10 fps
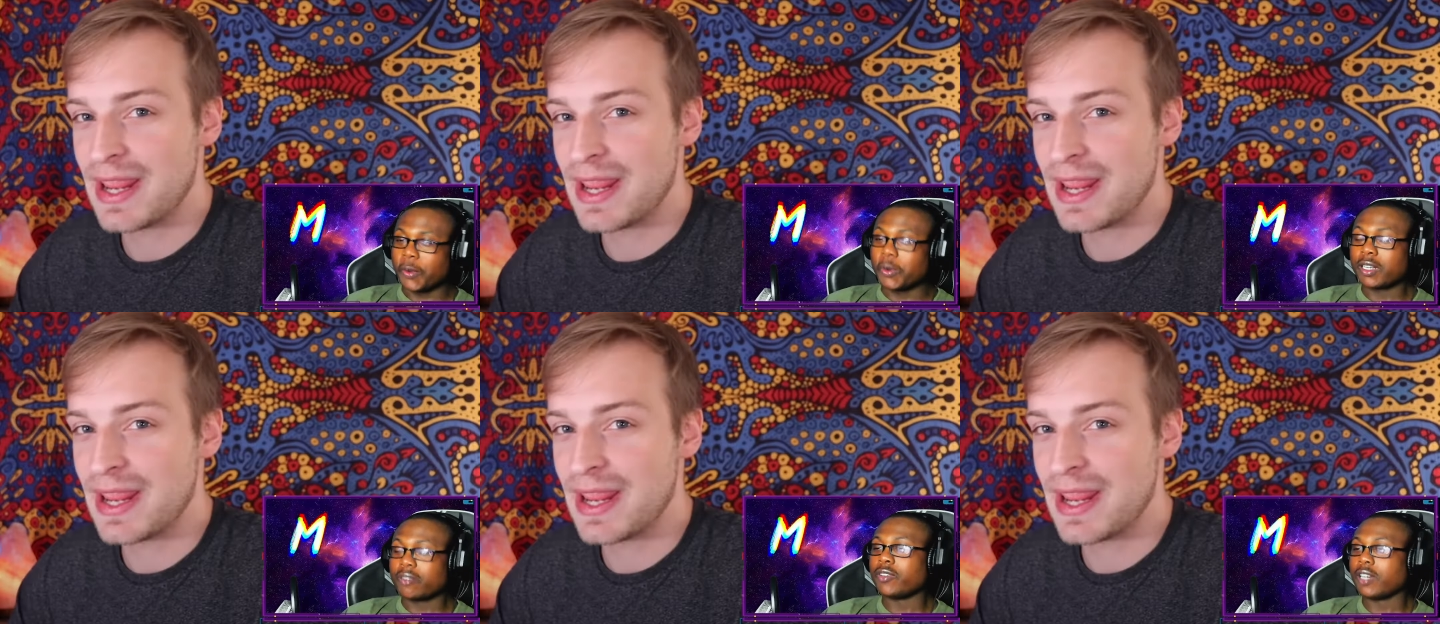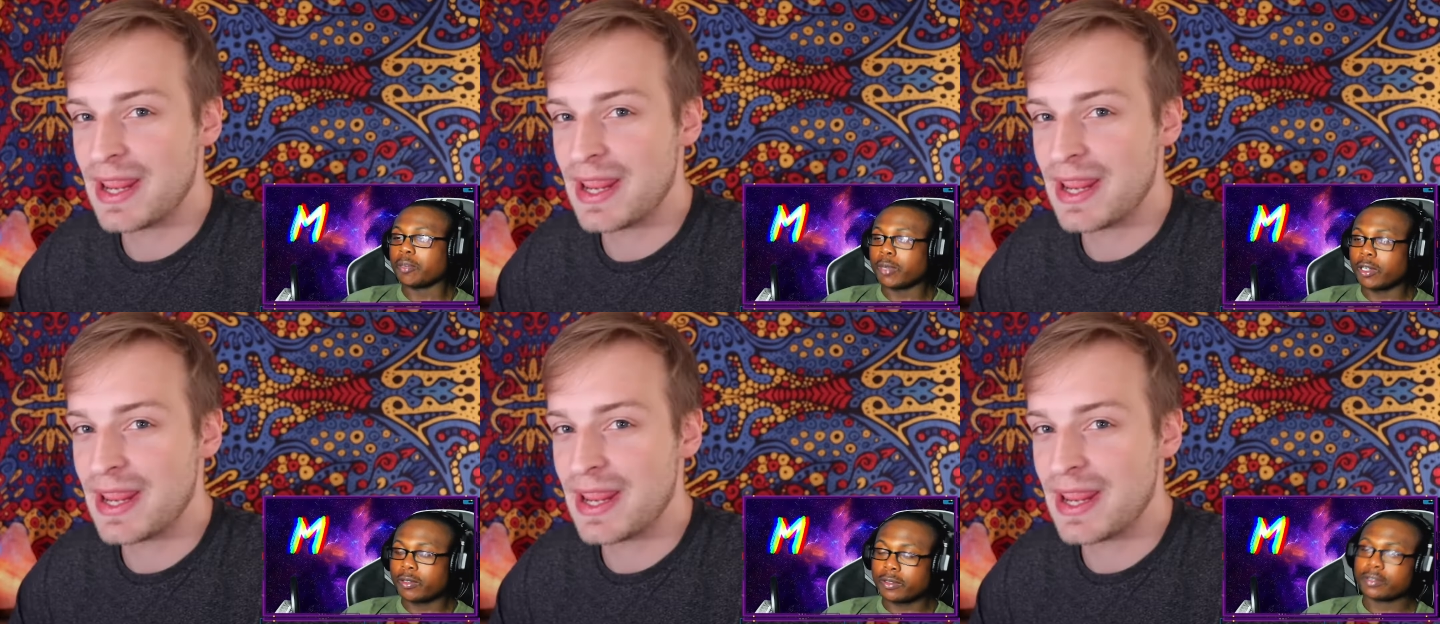Speaker 1: what the fuck,
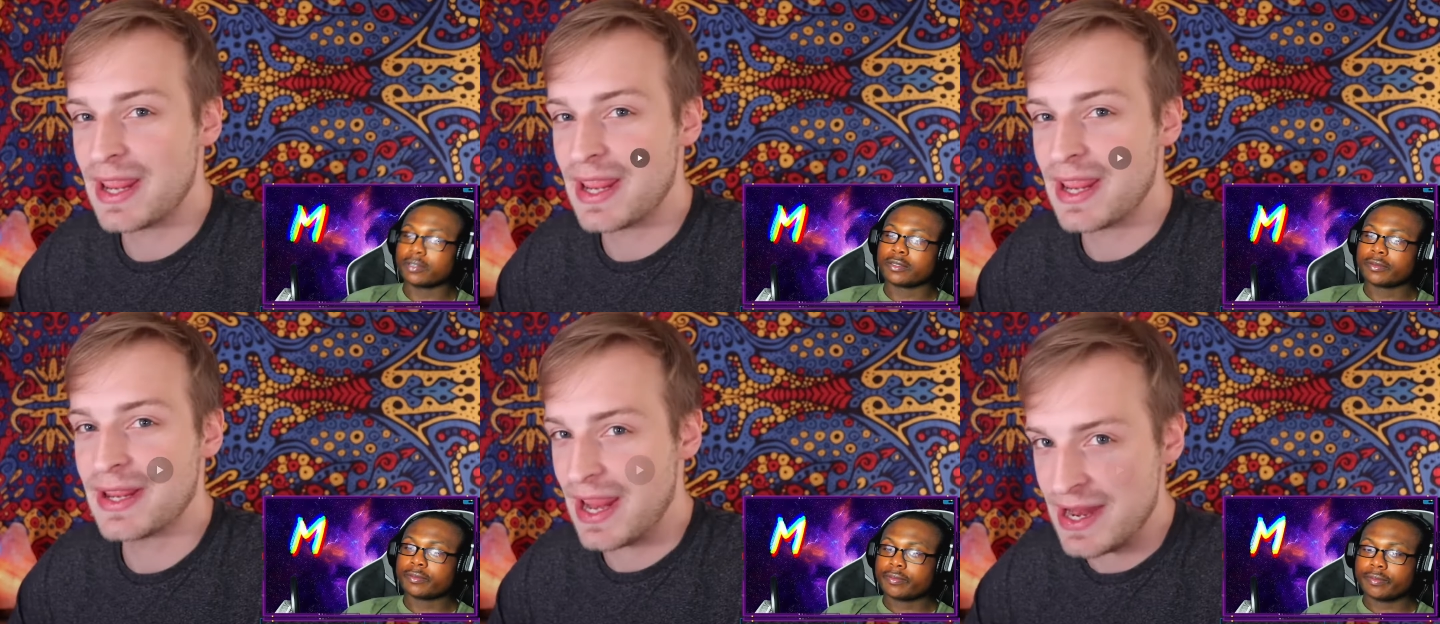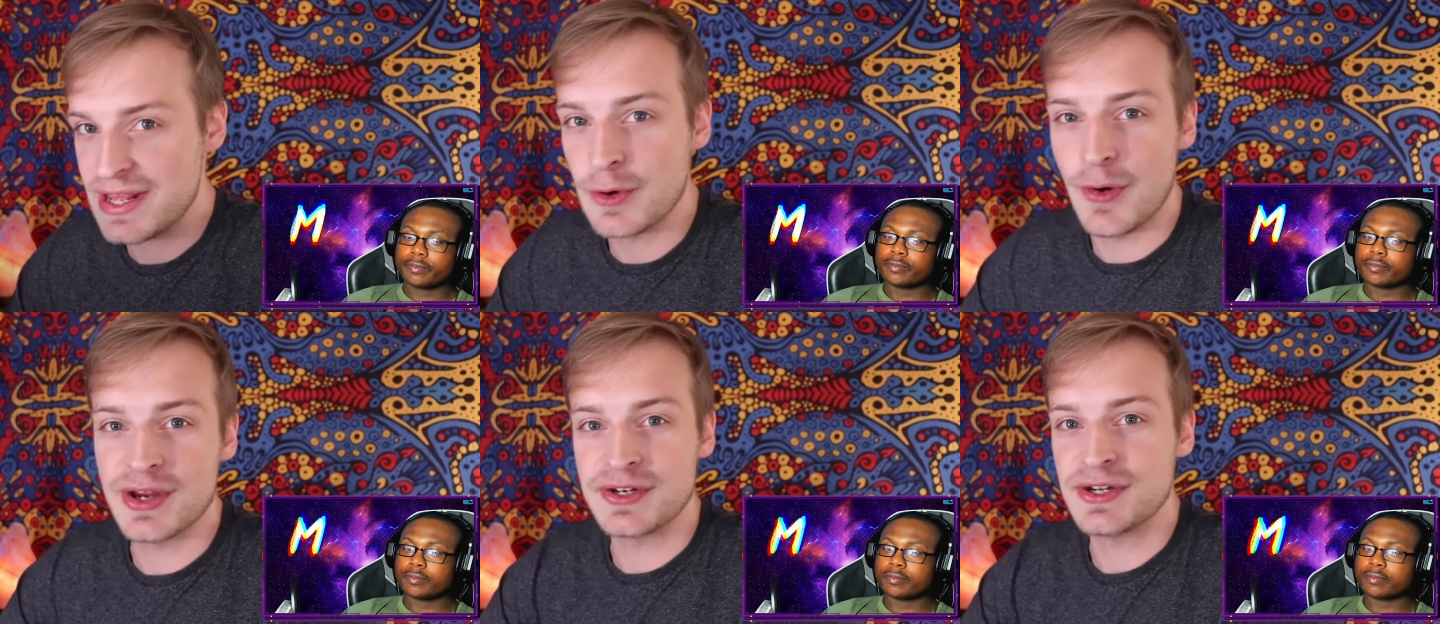bro?
Speaker 2: any
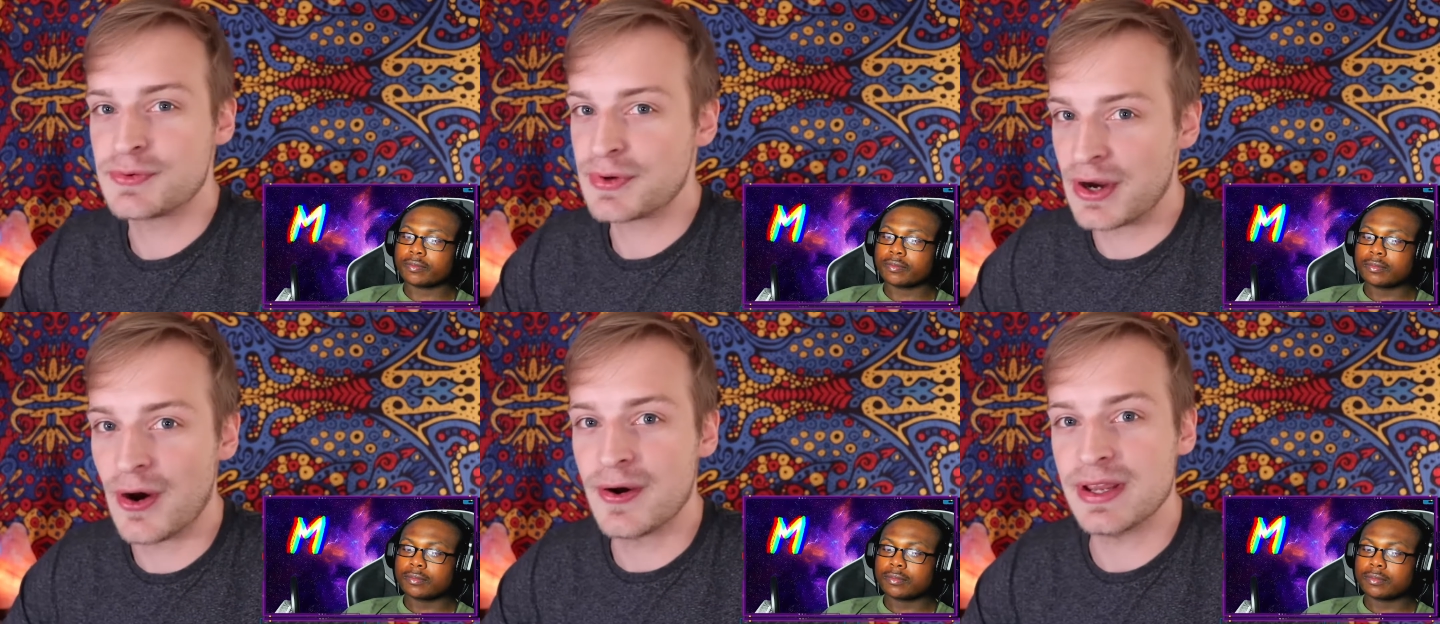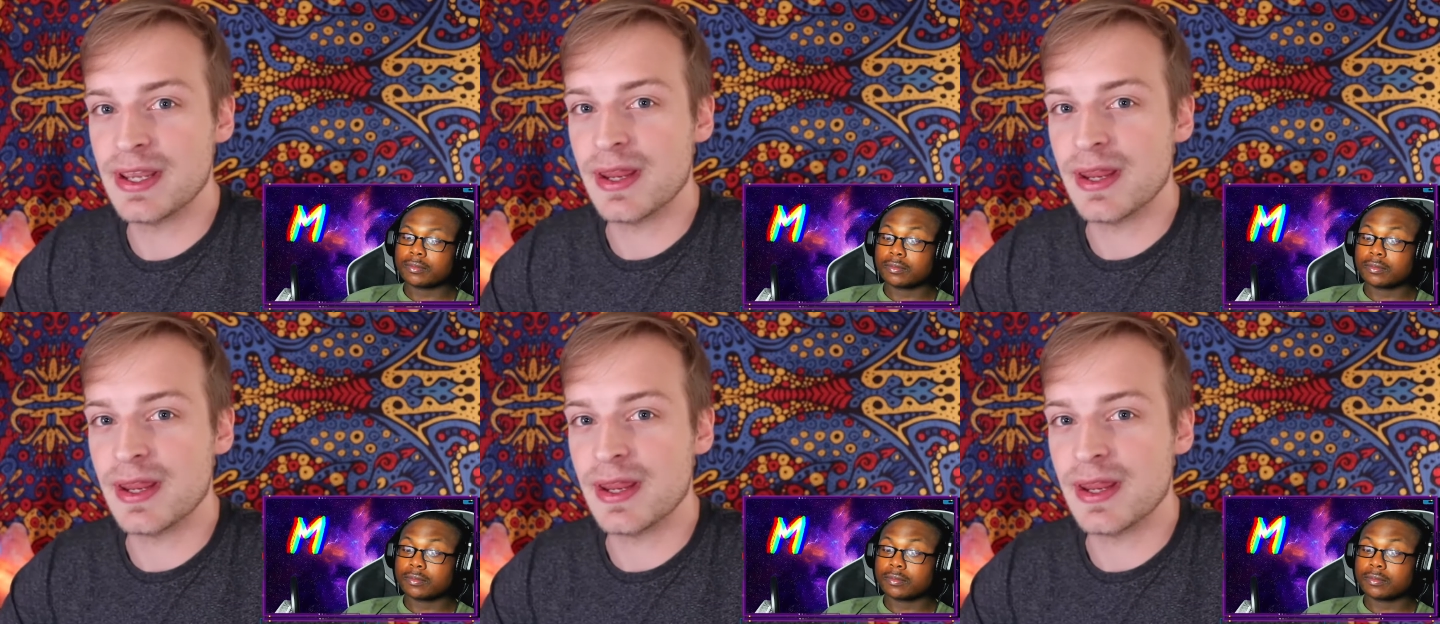questions regarding